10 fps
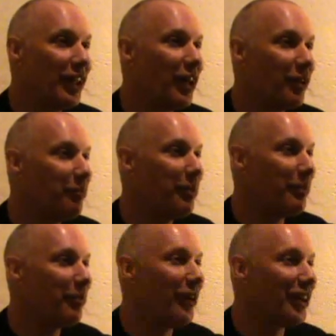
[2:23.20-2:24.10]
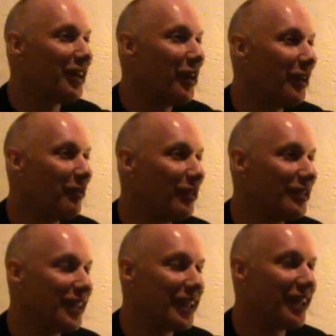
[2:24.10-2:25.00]
a lot of people I know that will
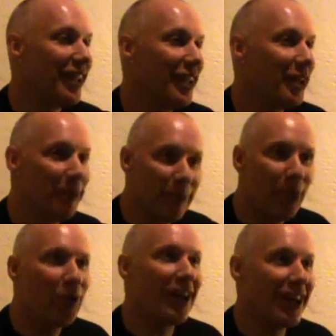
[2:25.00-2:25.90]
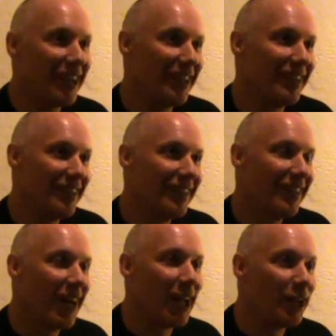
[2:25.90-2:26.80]
say, the more I,
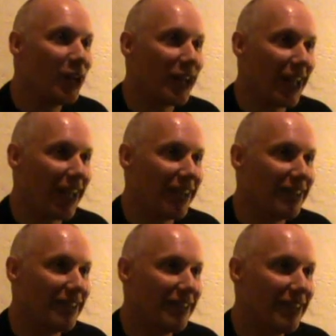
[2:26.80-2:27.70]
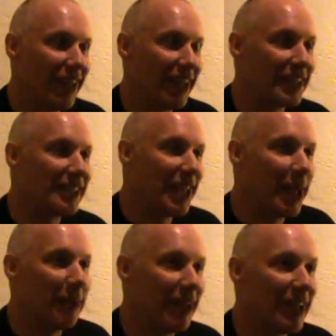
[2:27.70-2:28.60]
I look at and
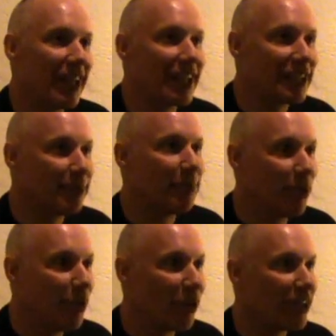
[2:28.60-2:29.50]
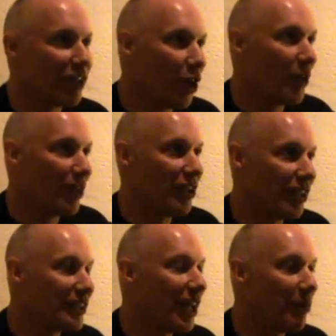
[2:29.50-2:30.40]
examine and explore and go into
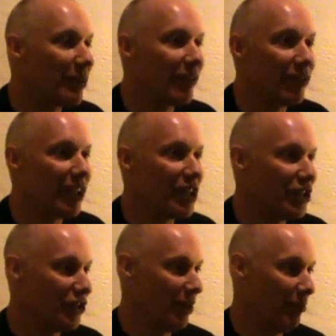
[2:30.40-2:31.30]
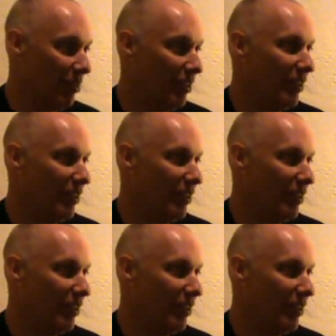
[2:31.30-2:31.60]
the topic of relationship,